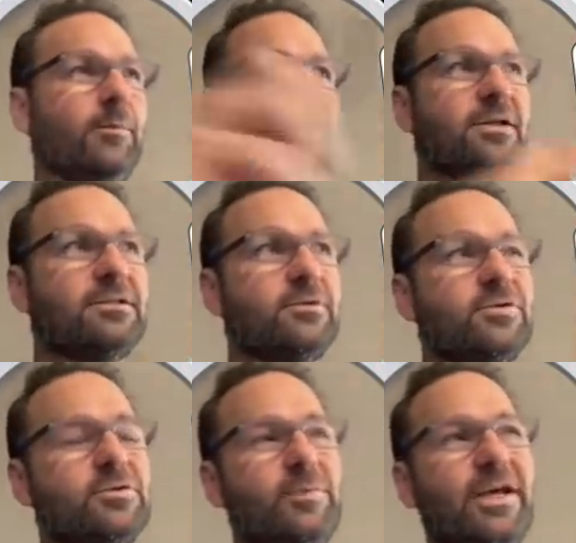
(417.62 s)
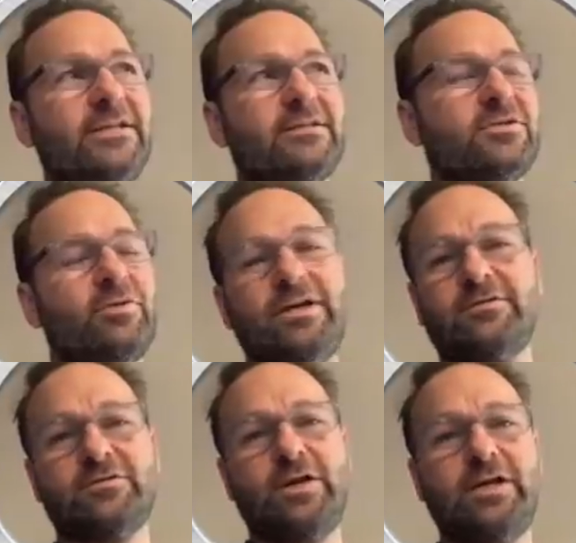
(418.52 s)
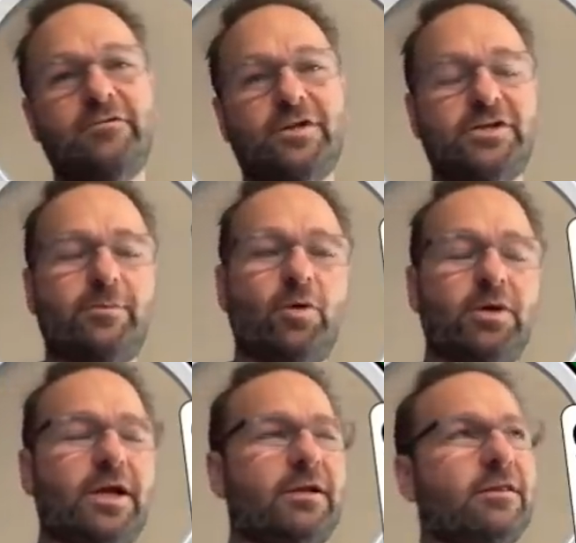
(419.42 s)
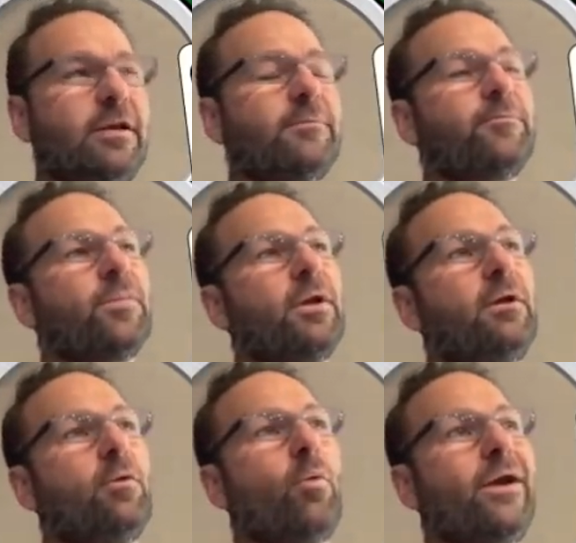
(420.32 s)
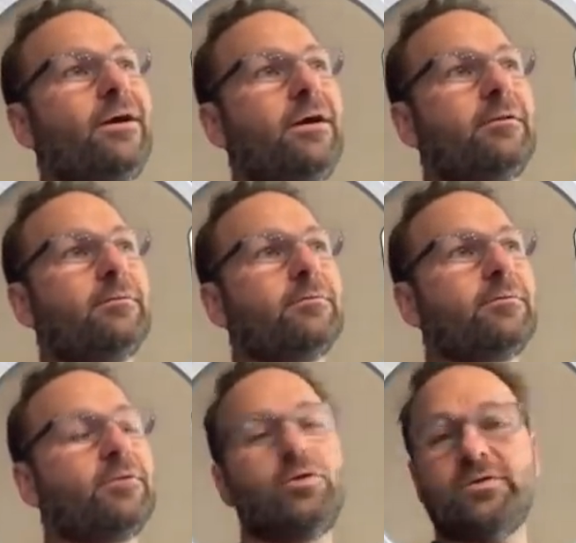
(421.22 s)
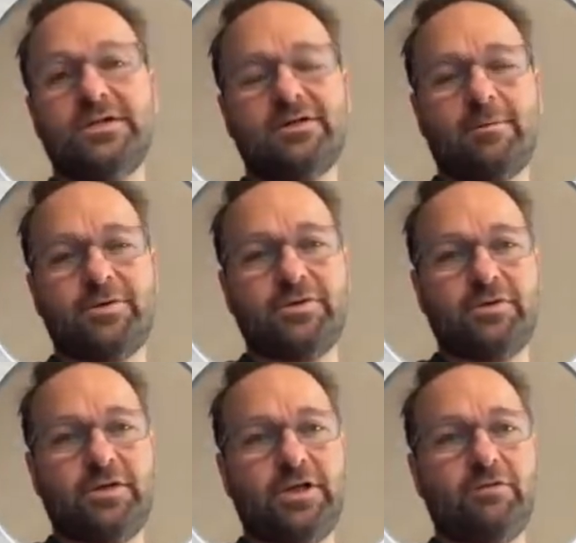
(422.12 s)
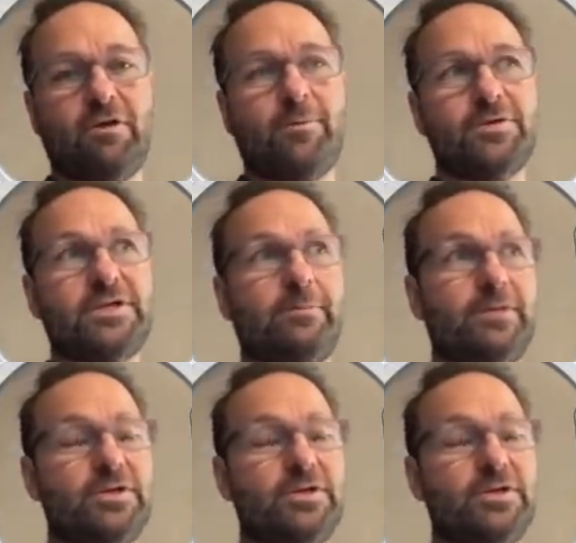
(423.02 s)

because there's two spades and a straighty, fleshy board kind of thing, why not use this opportunity to represent